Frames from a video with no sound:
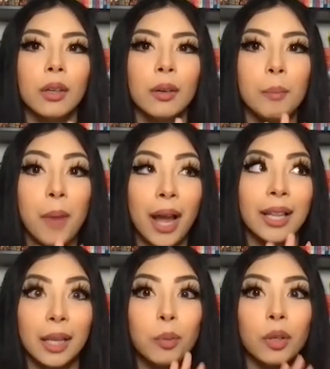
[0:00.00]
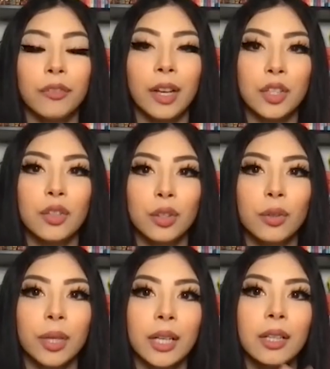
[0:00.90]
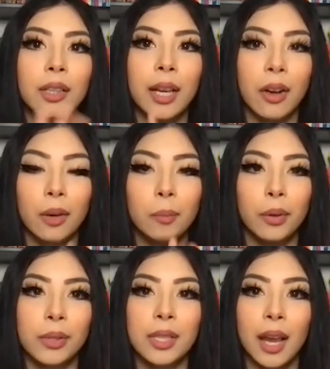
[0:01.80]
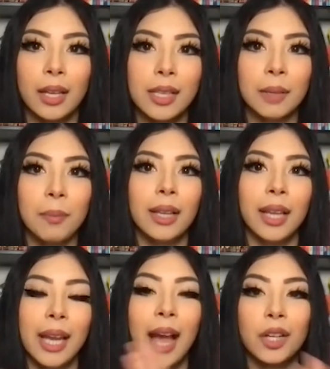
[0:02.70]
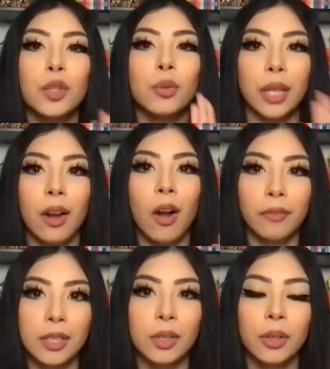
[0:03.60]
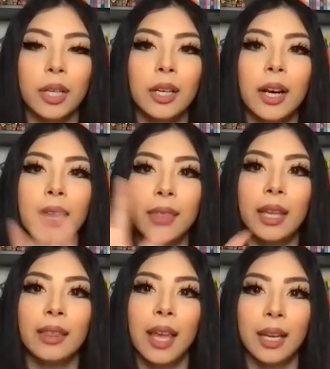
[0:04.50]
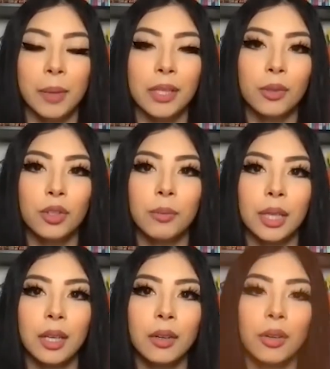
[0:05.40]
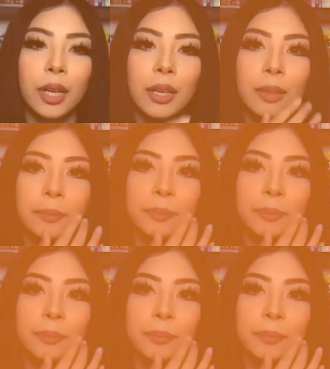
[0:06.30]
my like professional career, like on both sides, like my like actual like office career and then like my social media career.